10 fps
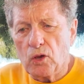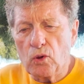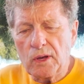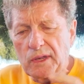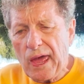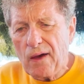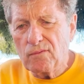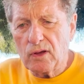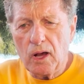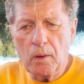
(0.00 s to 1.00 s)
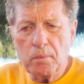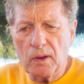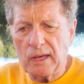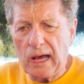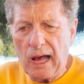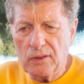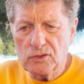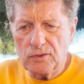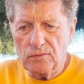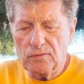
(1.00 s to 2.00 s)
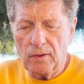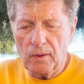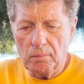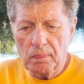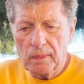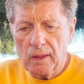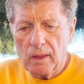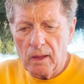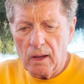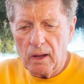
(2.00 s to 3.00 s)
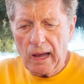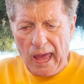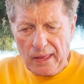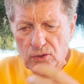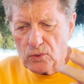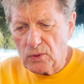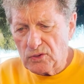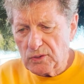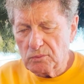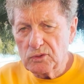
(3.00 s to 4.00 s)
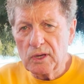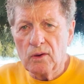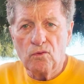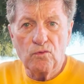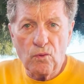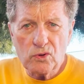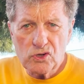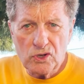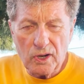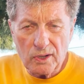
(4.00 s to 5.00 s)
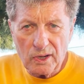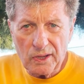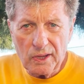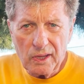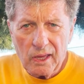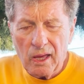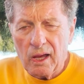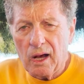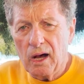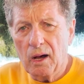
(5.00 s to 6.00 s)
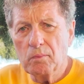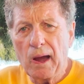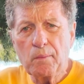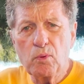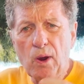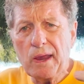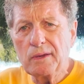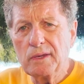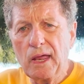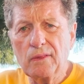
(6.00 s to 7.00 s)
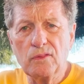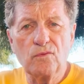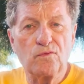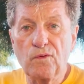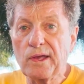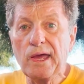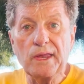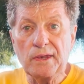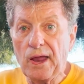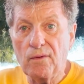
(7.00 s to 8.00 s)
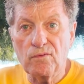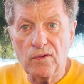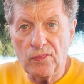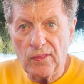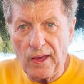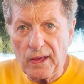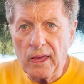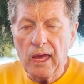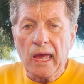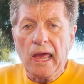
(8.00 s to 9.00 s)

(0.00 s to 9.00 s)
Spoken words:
You can have a couple of kinds of aneurysms. Fortunately, my brain didn't forget everything.